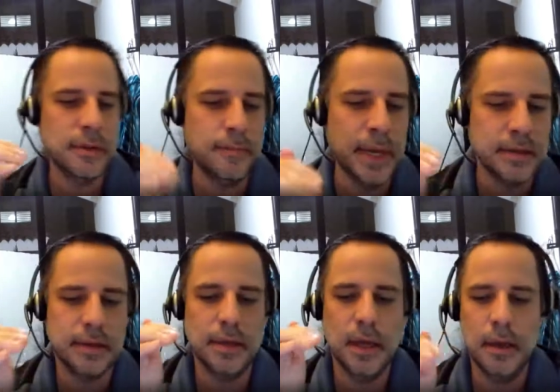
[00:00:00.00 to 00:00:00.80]

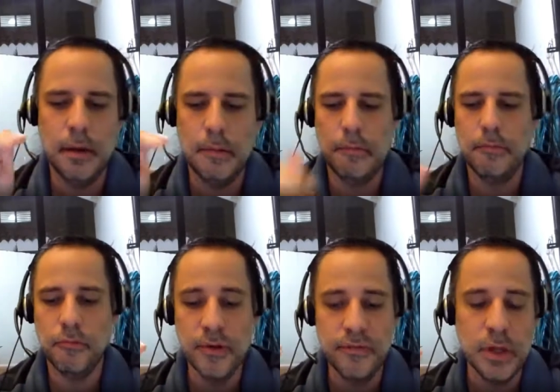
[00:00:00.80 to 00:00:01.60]
best
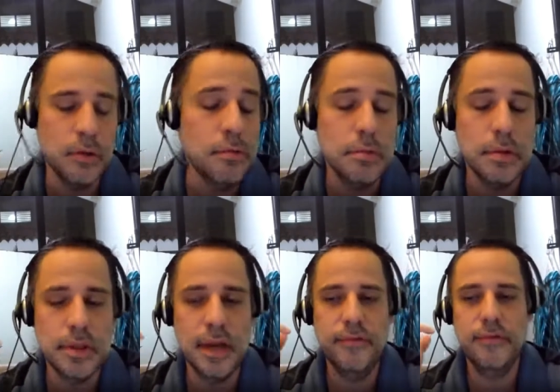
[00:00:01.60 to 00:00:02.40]
review
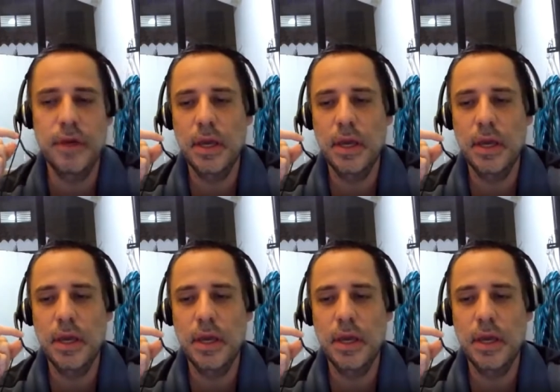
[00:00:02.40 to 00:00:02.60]
stuff.